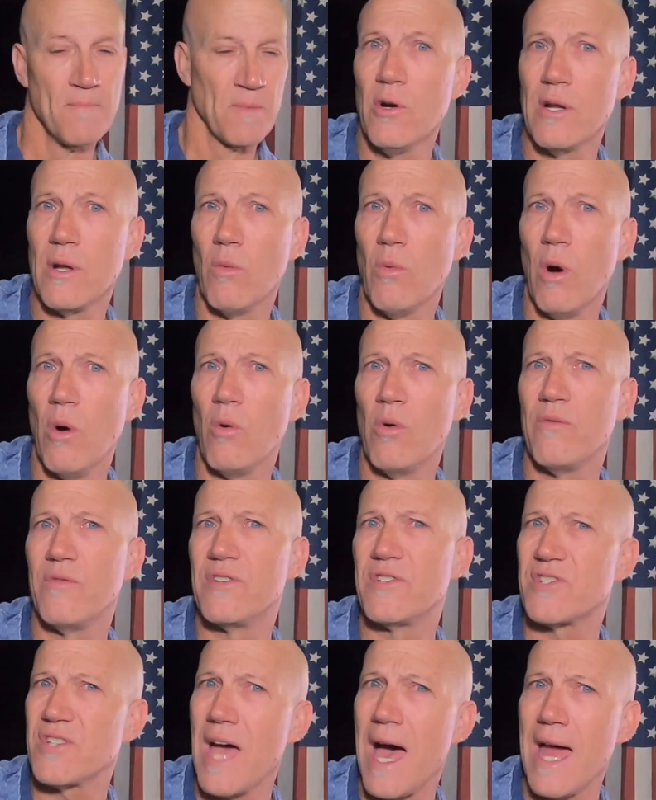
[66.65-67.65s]
And what we've
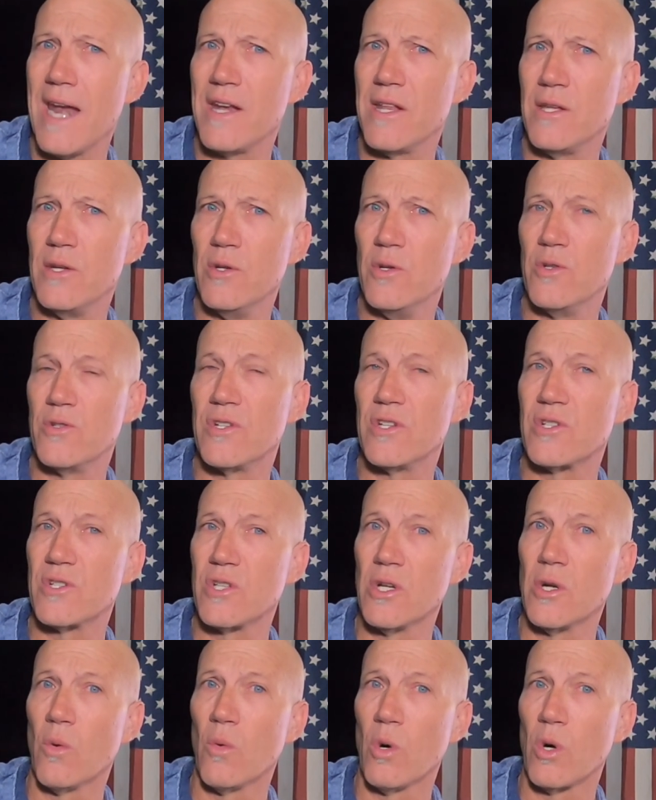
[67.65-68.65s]
decided to use is
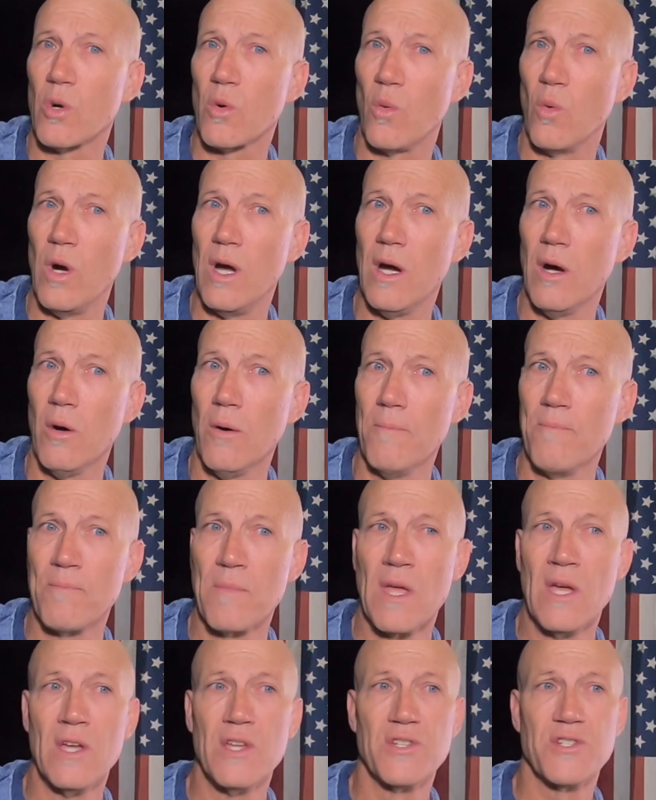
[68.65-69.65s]
gonna work well.
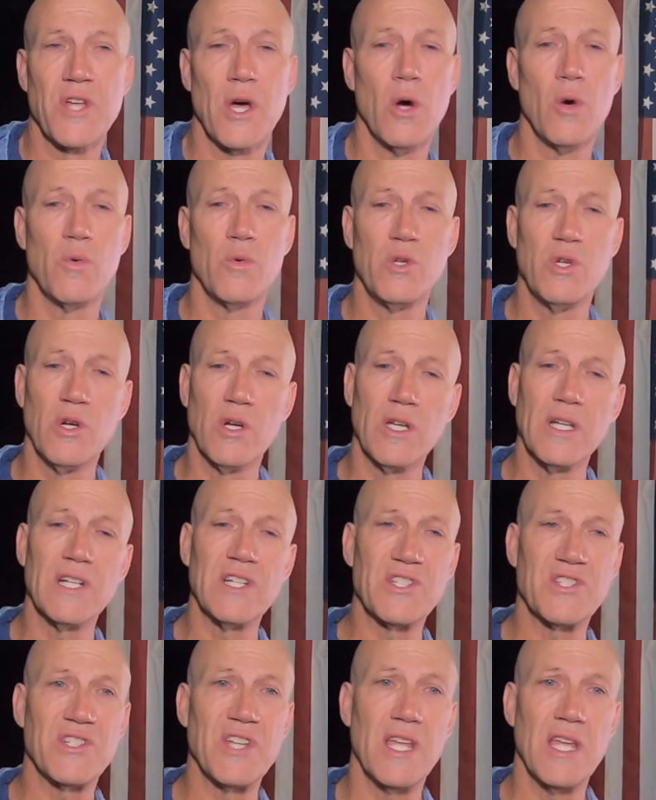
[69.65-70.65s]
So you're gonna
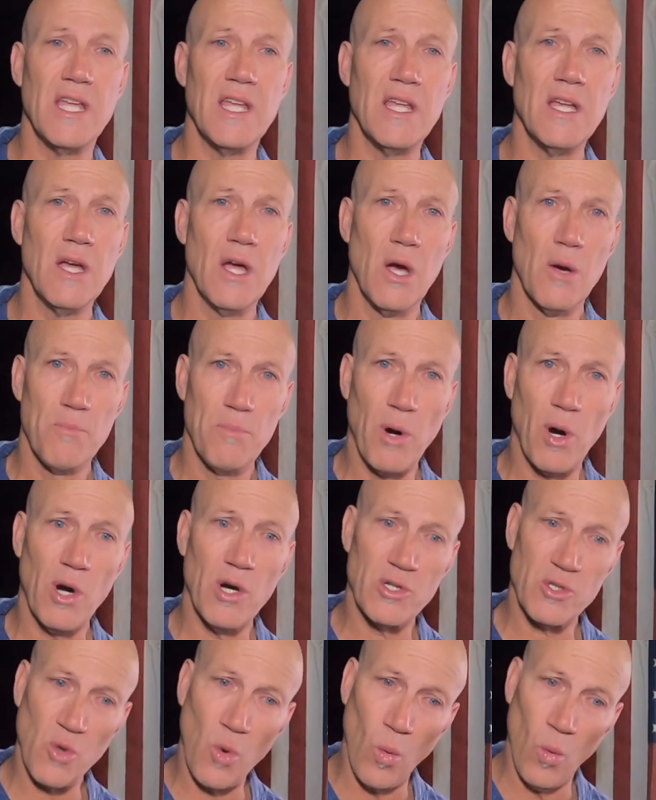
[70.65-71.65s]
see
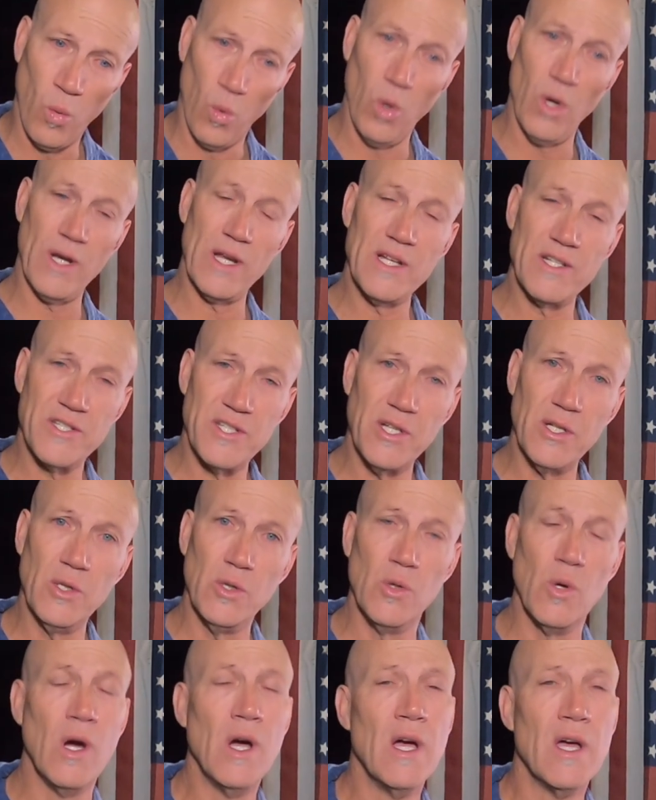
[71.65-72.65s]
parts 1 and
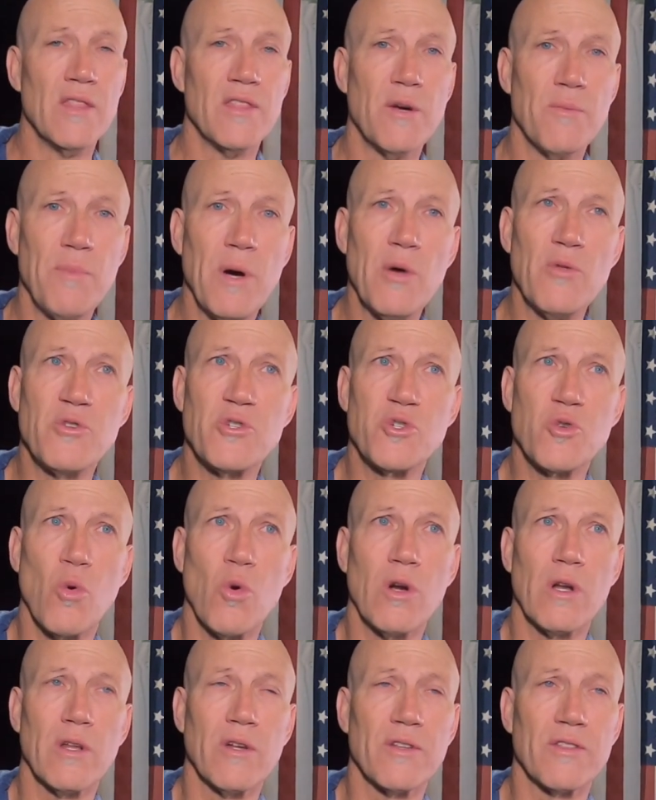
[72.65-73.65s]
2. They're both
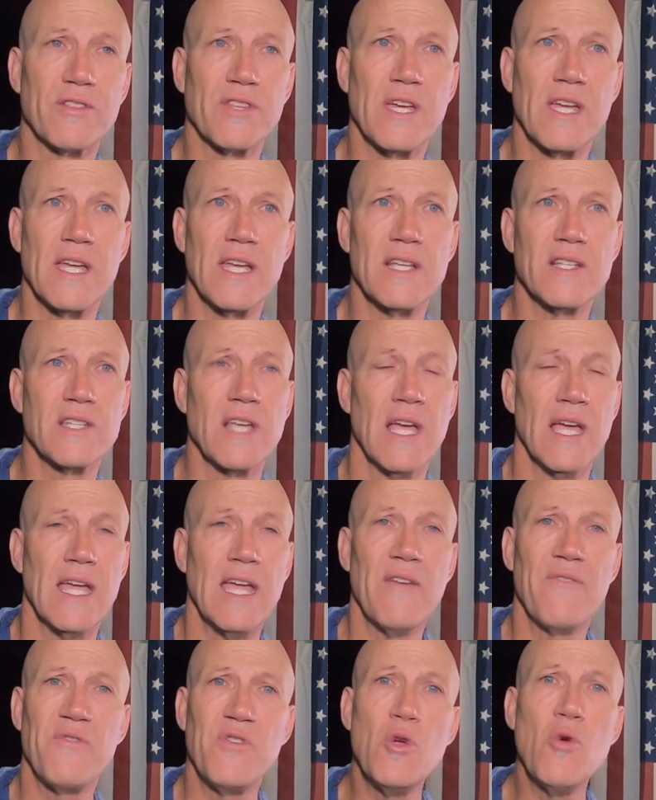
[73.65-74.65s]
short little things.
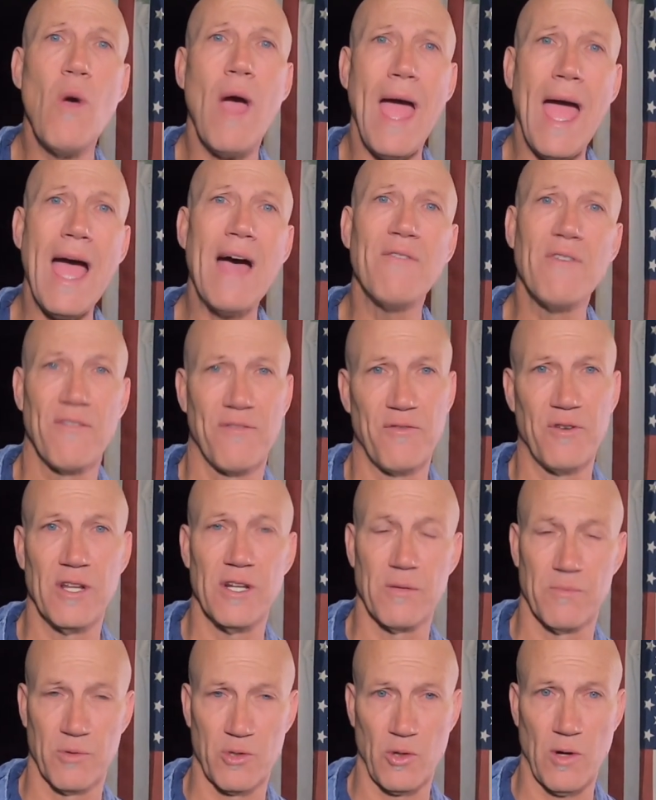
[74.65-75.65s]
If you have a
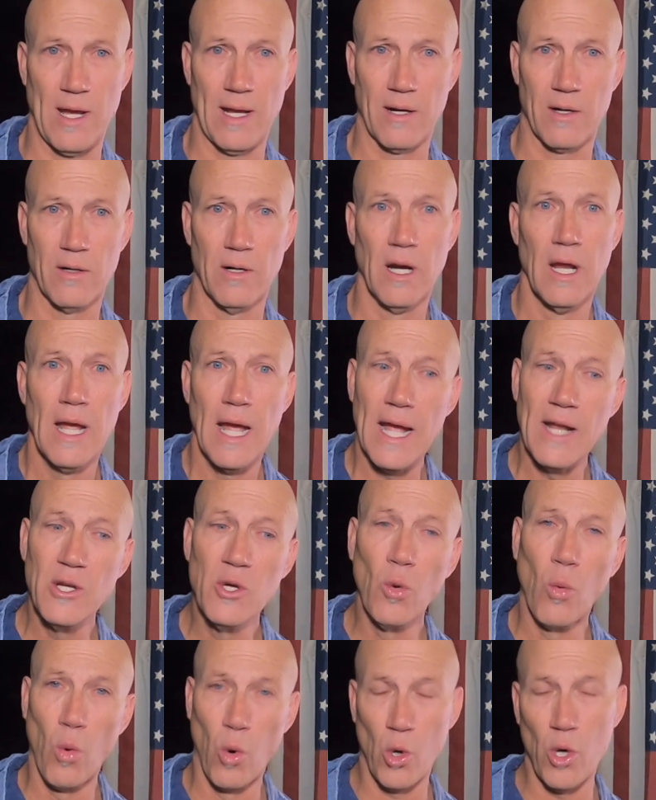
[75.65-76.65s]
Freedom Trailer and
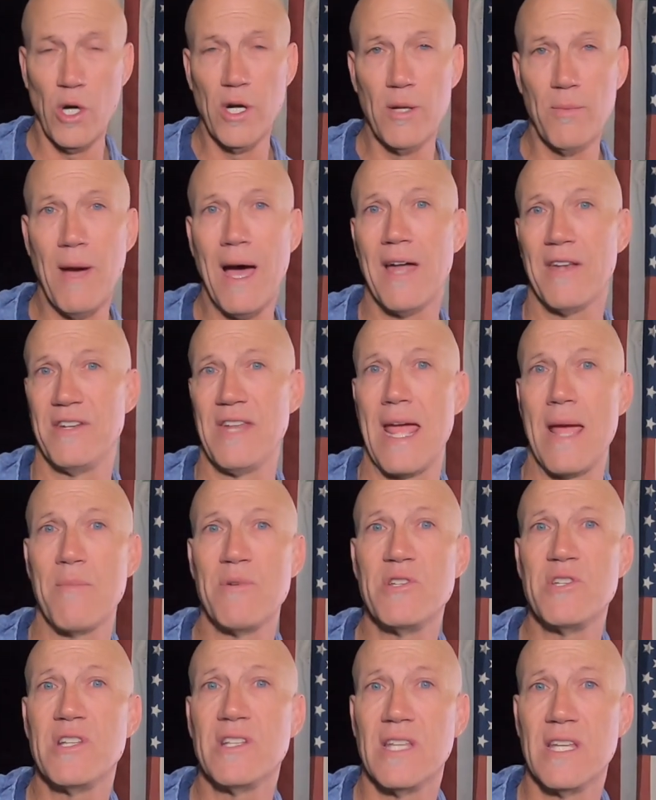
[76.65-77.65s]
you're worried about
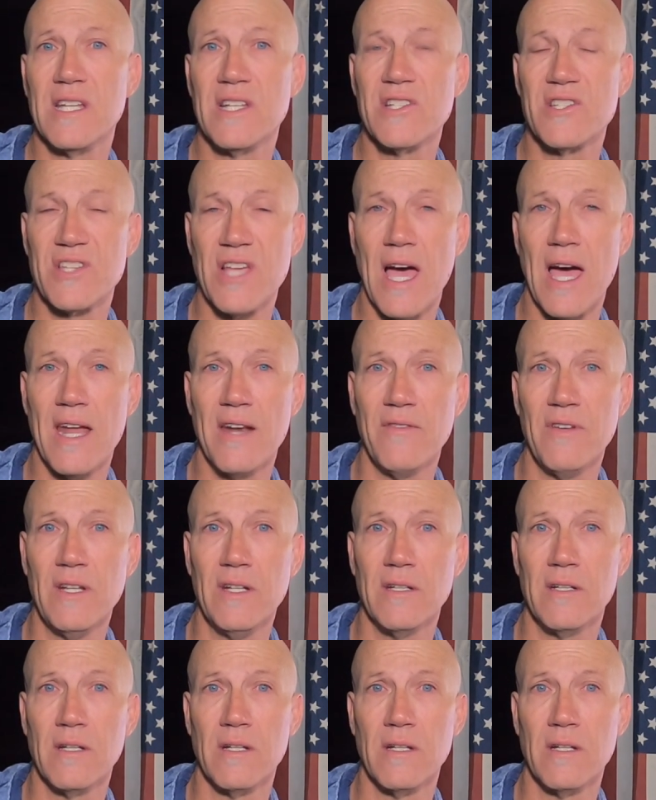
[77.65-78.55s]
damaging the inside of it,